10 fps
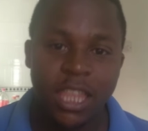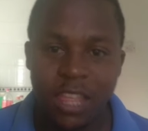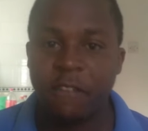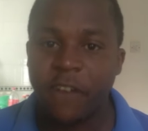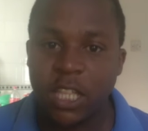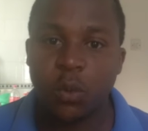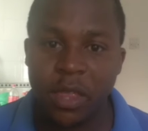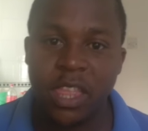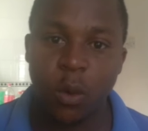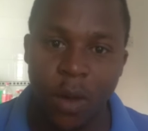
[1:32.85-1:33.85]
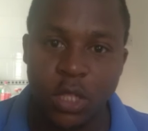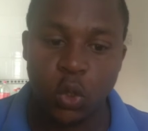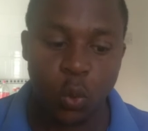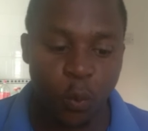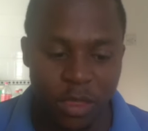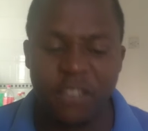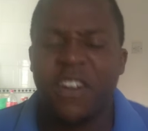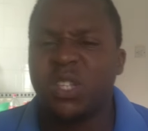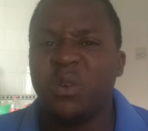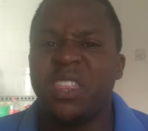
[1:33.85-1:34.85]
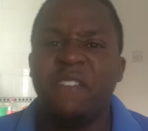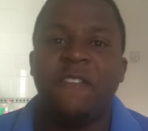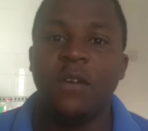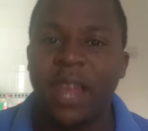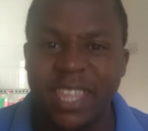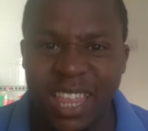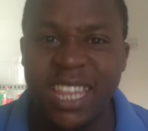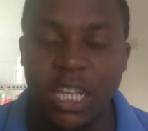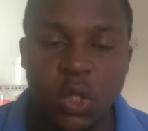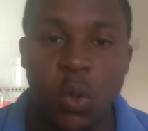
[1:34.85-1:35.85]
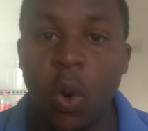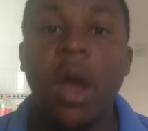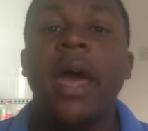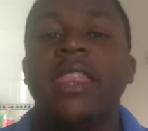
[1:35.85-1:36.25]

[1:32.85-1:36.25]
They fight when they want to, when they fight when they feel like they need to.